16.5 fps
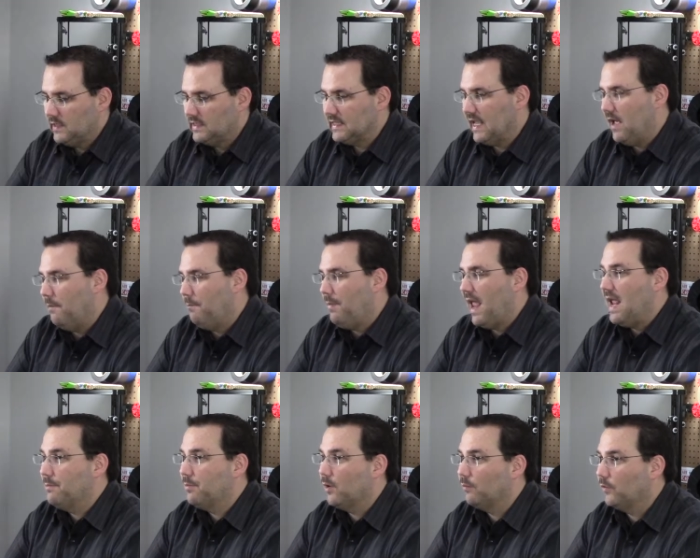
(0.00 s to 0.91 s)
say, a
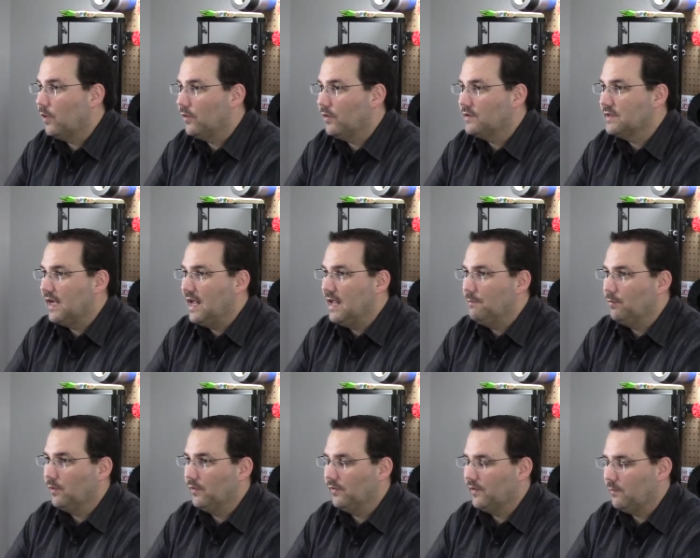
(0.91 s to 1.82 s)
paper
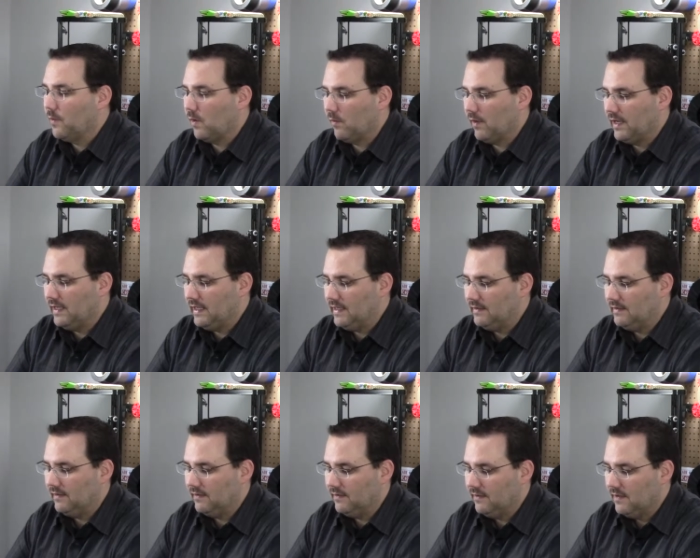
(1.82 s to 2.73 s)
prototype or somewhere where you
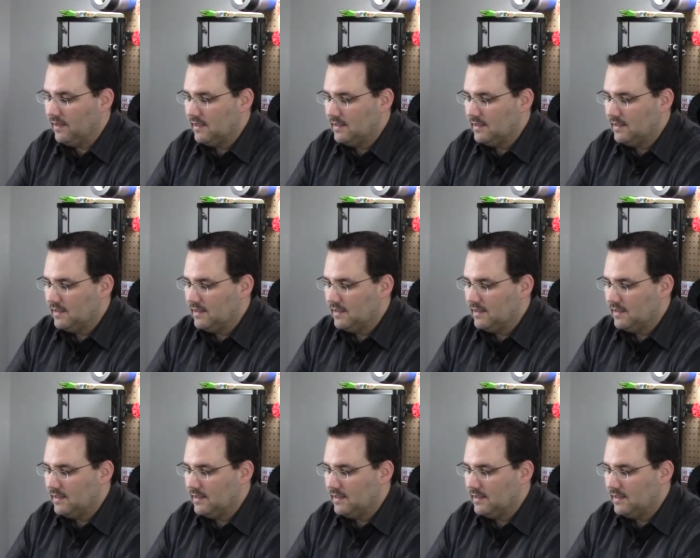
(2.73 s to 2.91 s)
need to